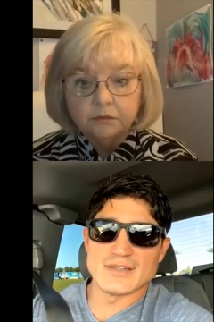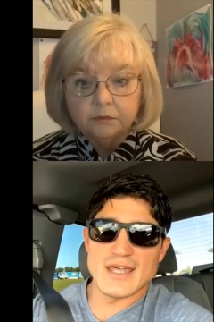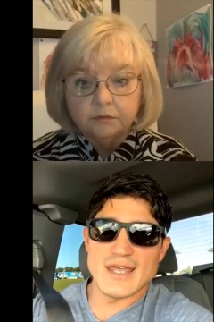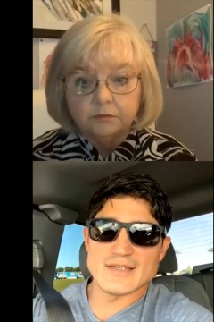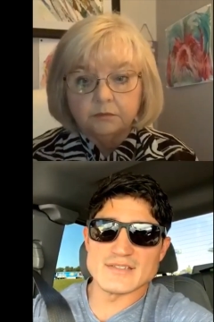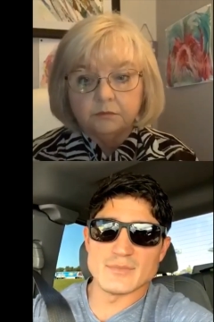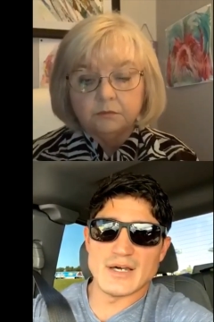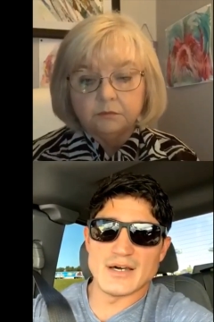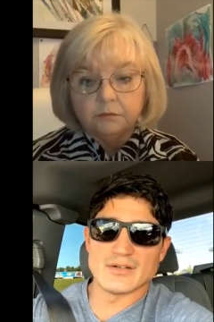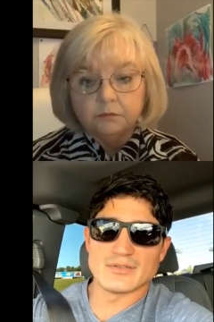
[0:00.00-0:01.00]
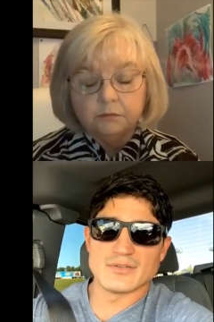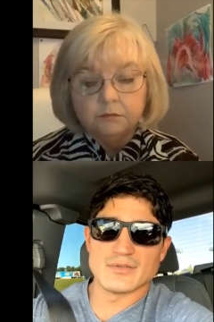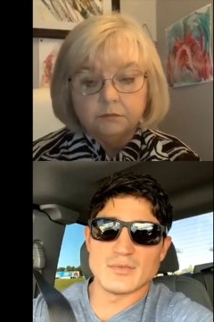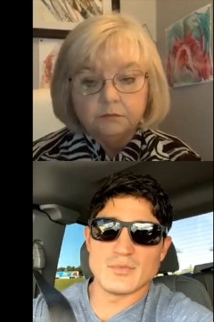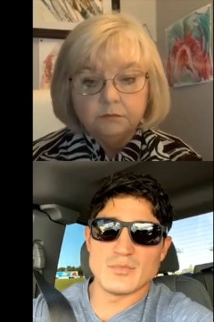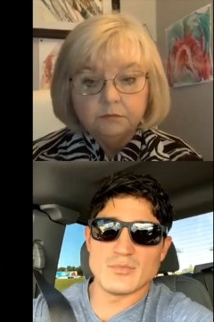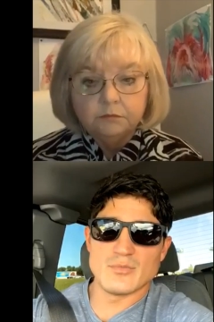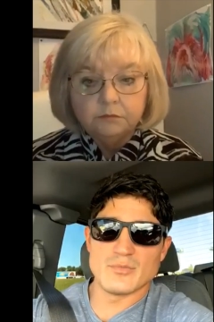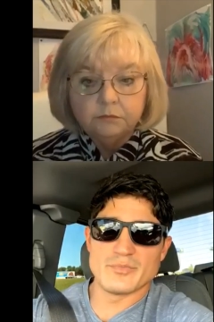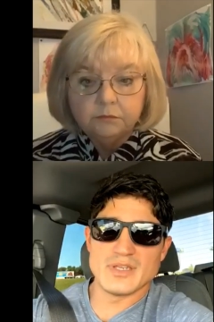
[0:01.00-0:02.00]
Speaker 1: asked about
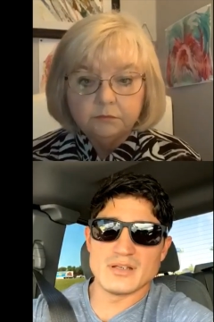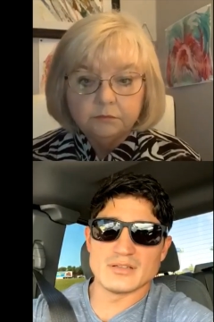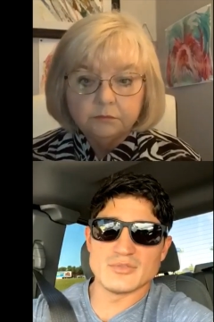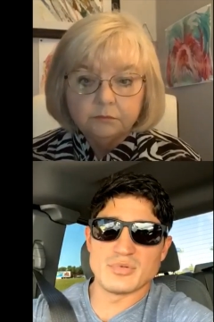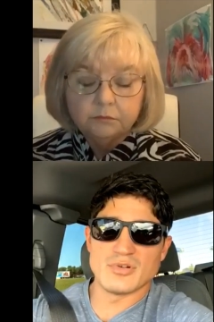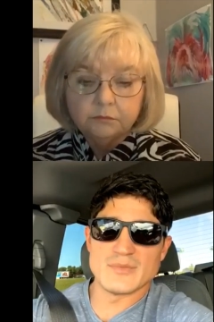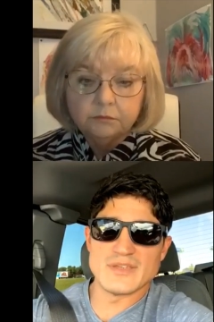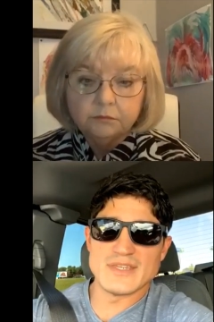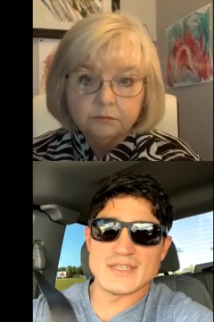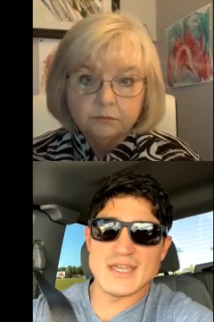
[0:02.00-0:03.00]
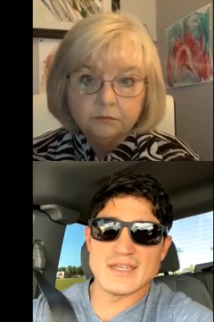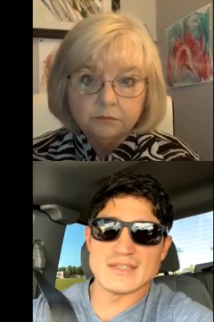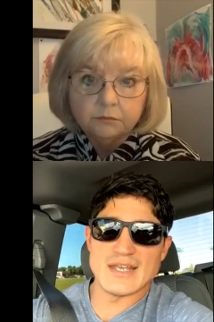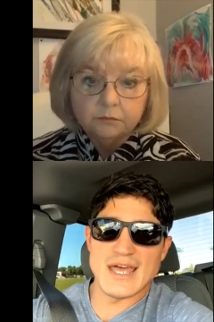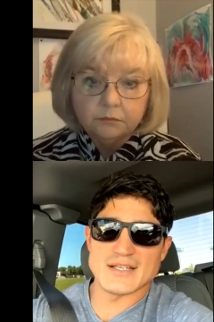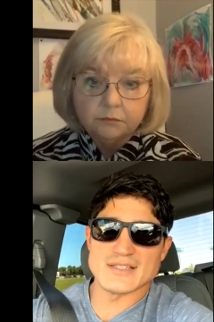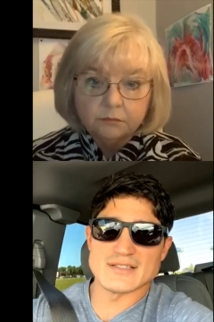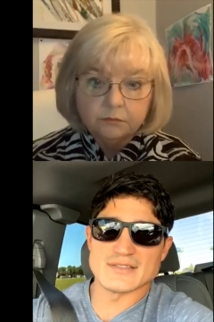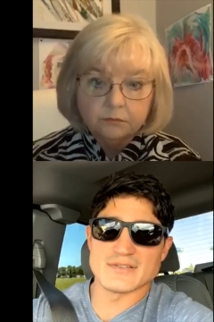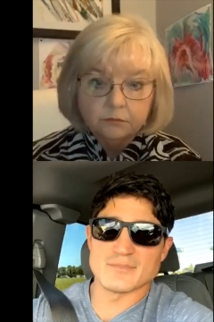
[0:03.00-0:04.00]
being on deployment. They can't get access to
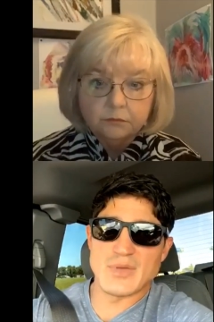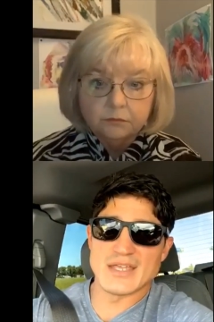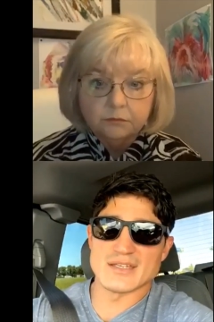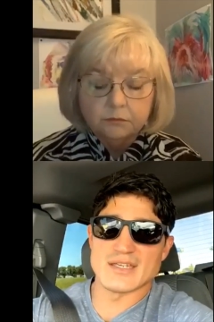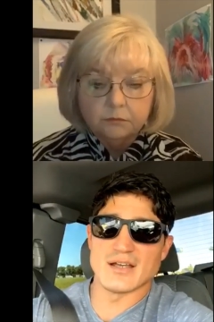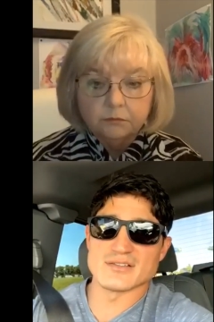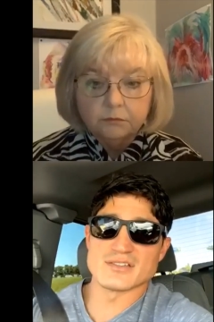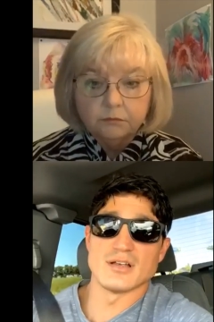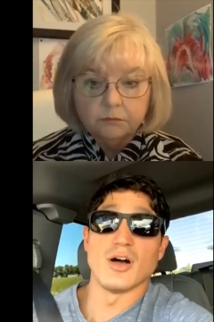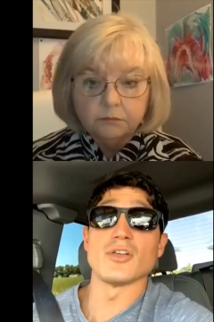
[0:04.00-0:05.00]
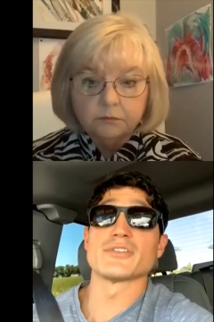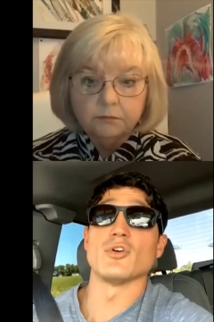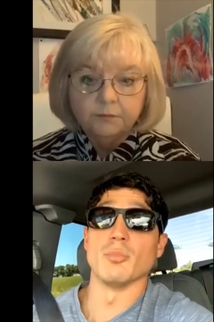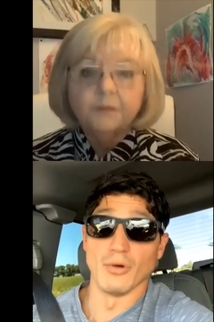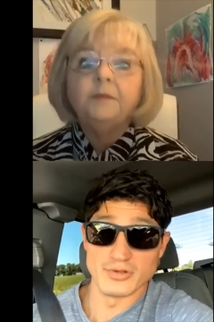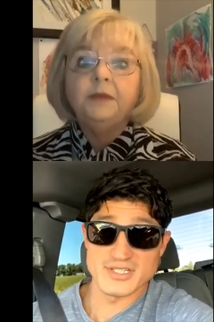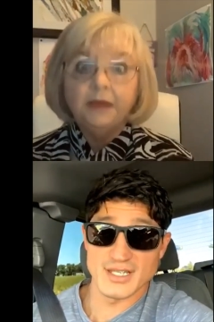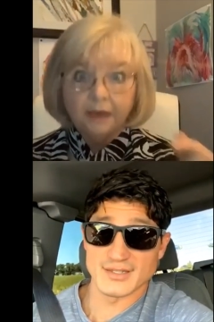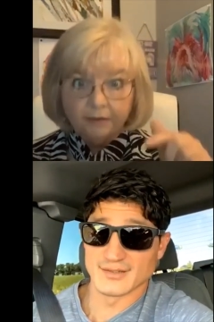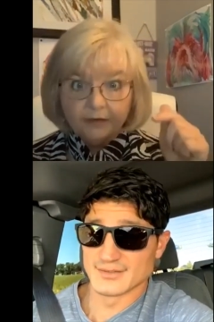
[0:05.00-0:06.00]
their bank accounts. Also bullshit. Yeah,
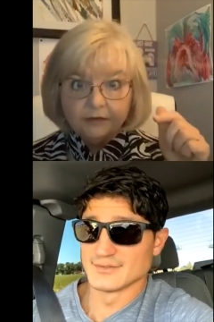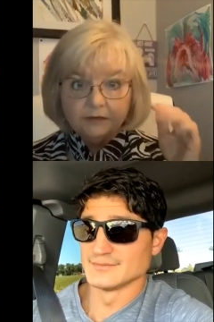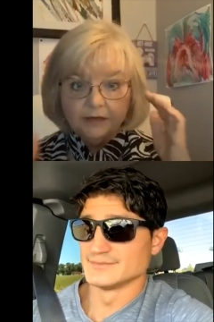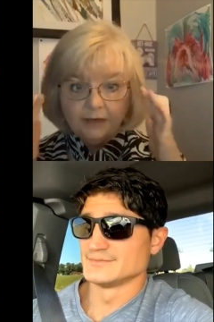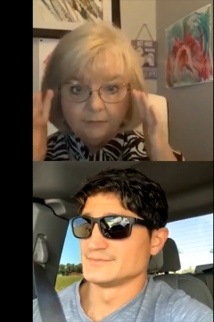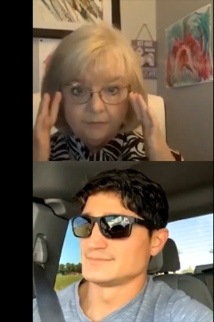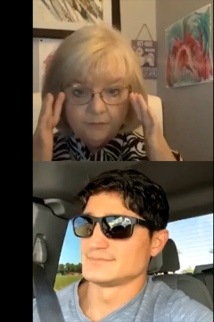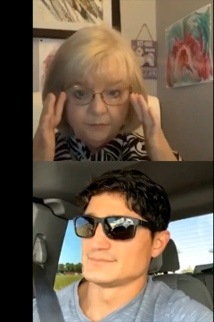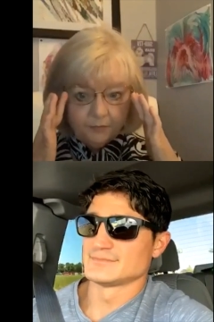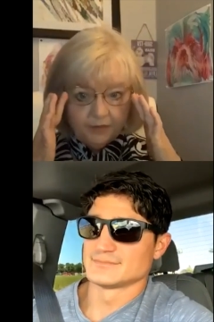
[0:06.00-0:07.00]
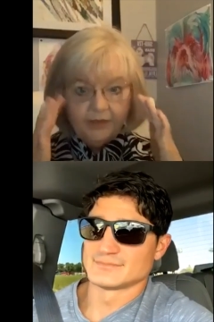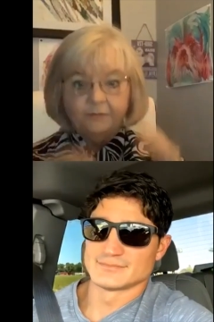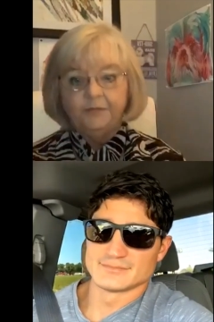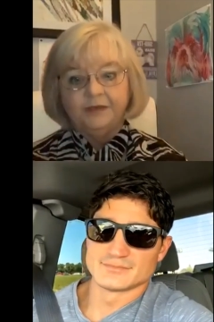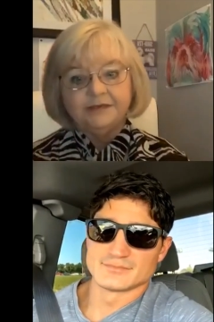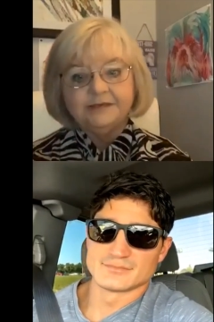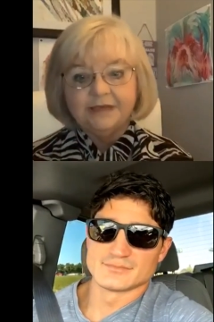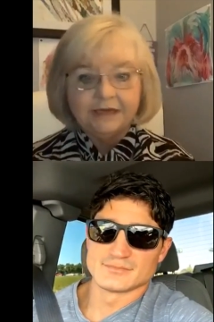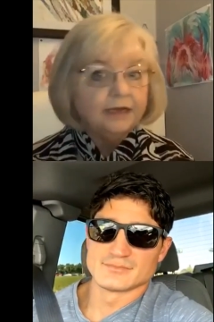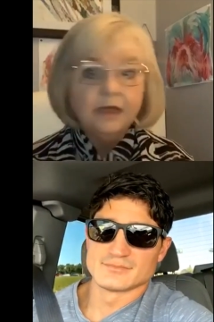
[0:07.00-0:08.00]
Speaker 2: yeah, yeah. That's that.
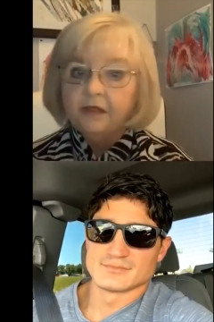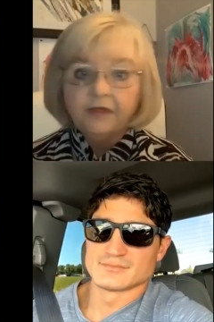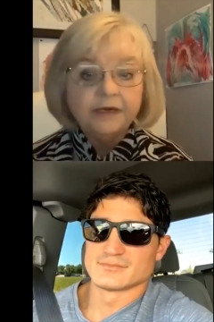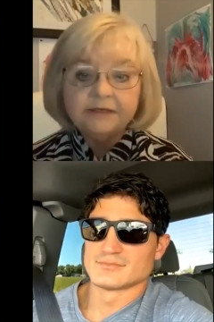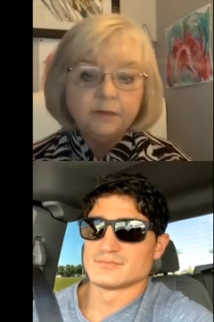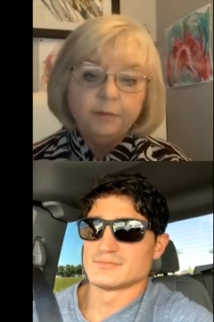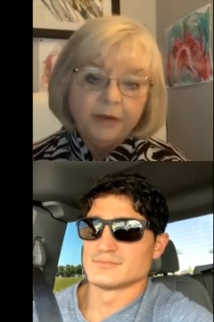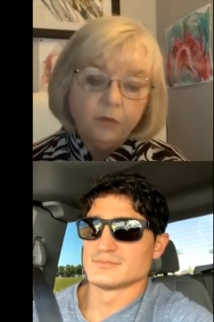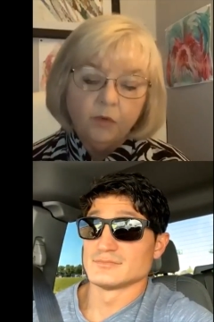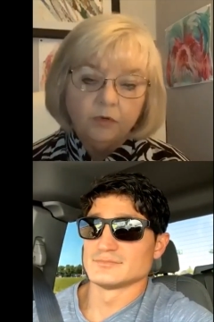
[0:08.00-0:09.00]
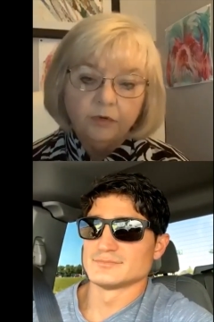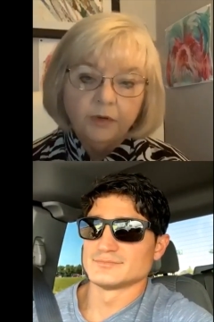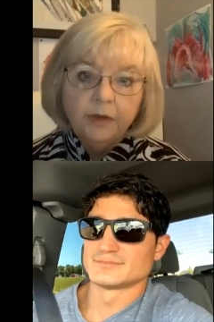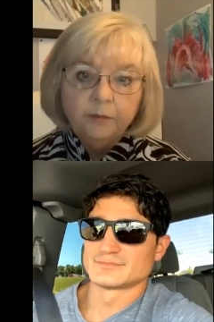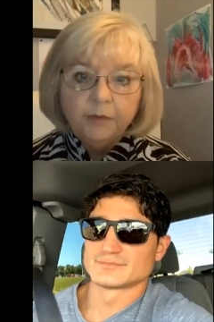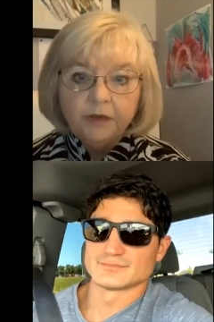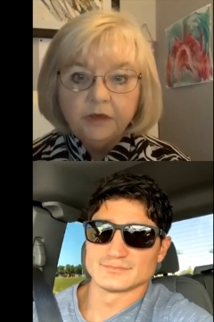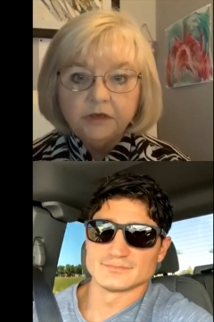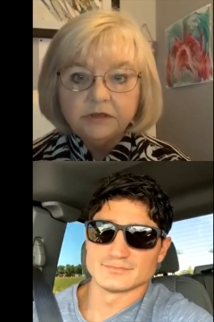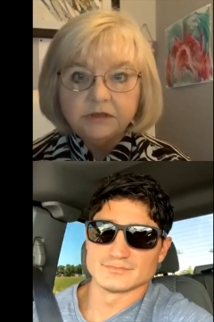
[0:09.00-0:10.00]
That is a big one
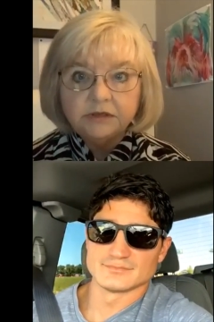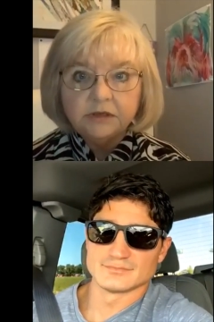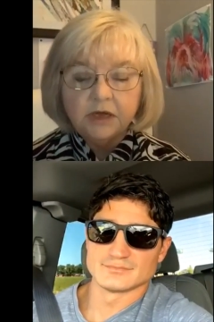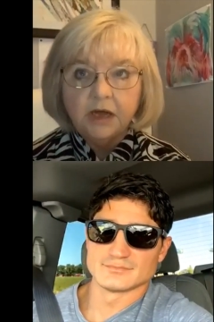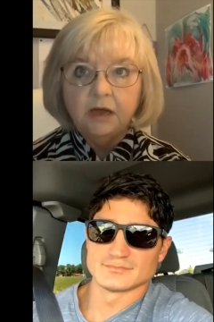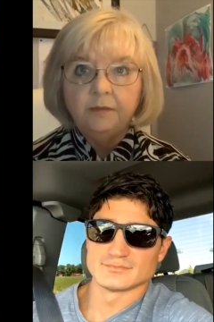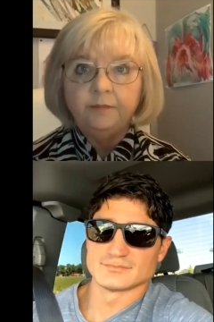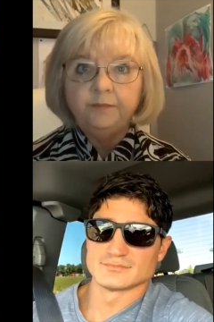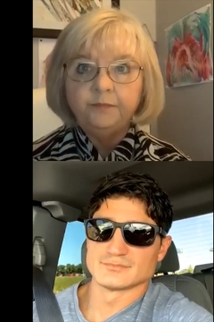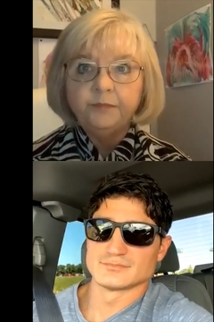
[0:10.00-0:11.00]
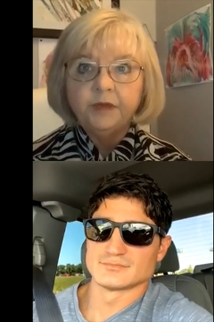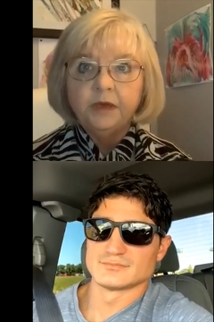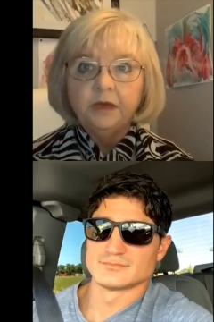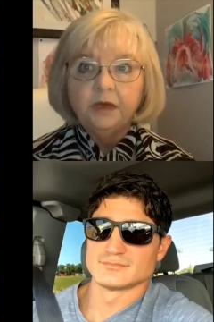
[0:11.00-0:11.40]
because, um, and